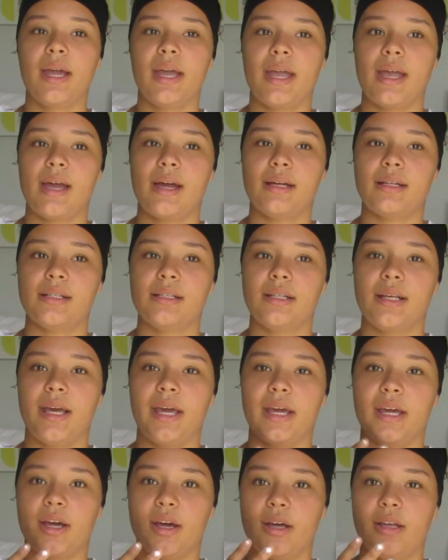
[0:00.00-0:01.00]
and
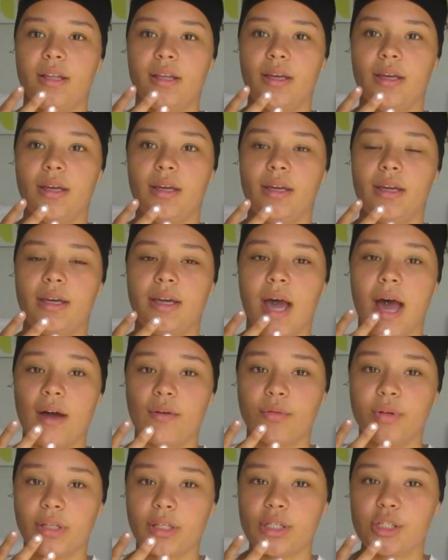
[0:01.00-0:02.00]
it
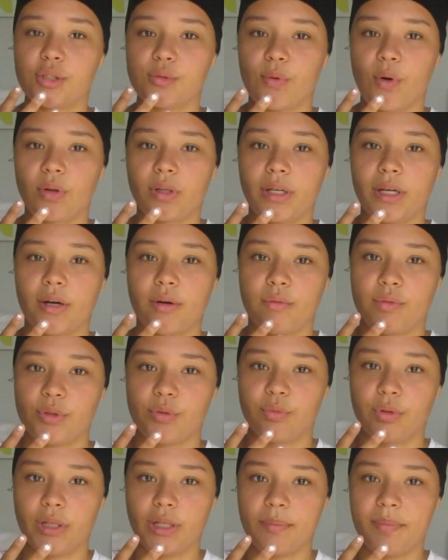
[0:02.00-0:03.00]
got really swollen and
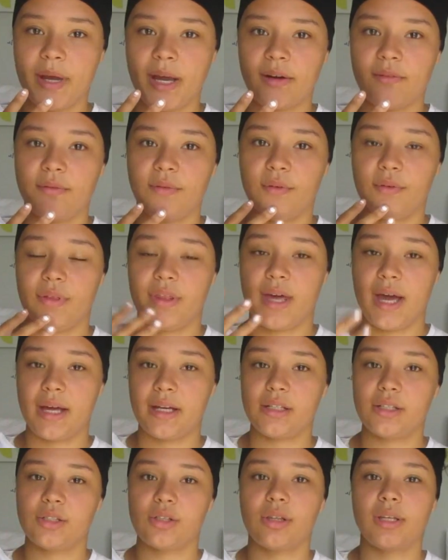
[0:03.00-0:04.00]
was really painful
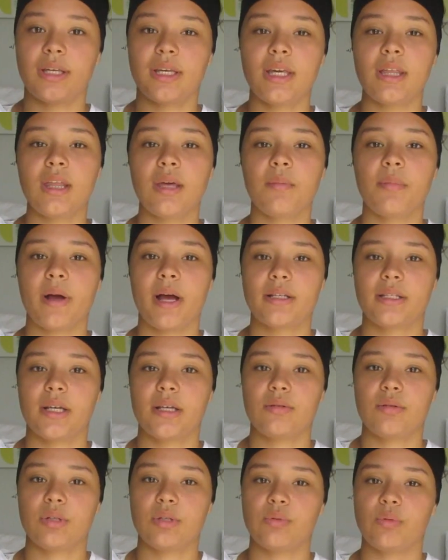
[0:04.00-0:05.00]
then. So the healing
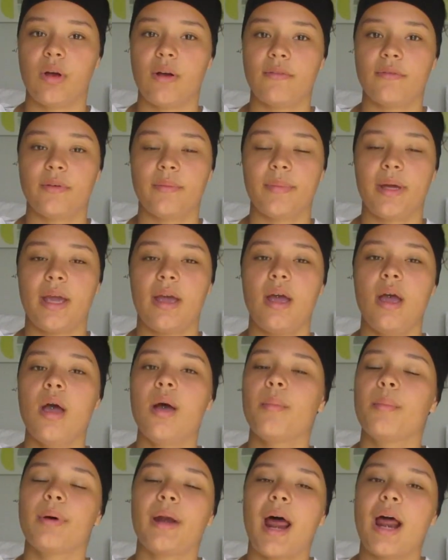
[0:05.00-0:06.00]
process was rough for me,
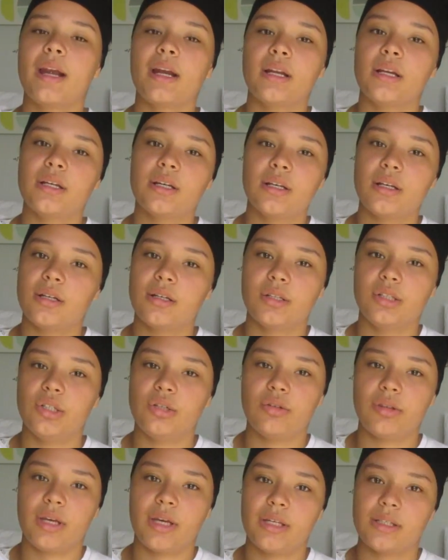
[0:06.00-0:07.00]
but I didn't
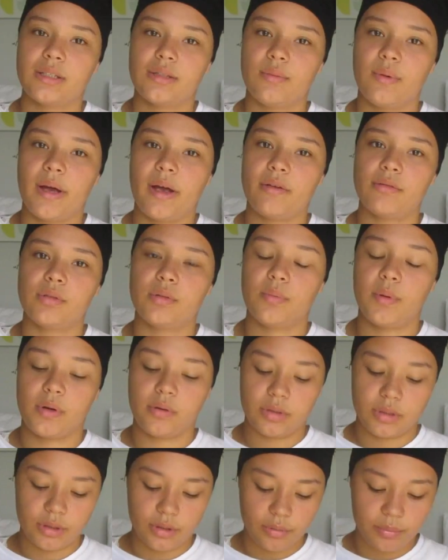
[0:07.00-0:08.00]
do things the way I was
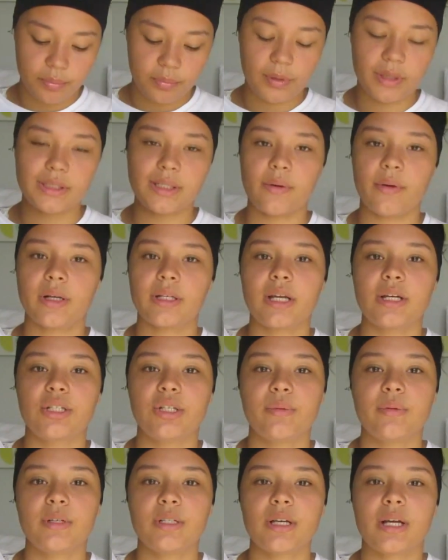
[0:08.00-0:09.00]
supposed to. Plus, I worked
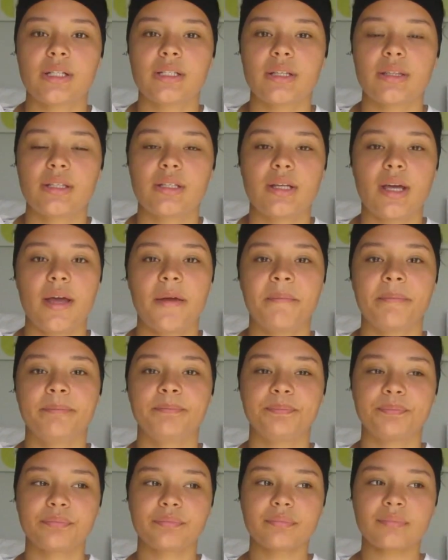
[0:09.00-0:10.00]
at Jimmy John's at the time